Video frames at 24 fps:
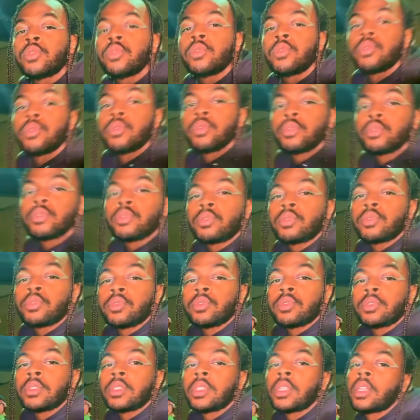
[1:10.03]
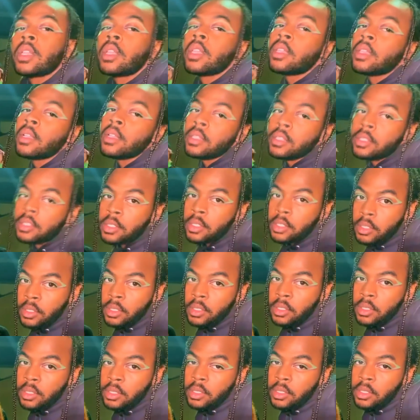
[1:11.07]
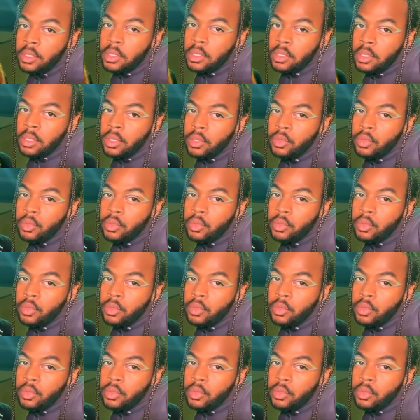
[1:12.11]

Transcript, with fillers: where I got the chance to become closer with my fellow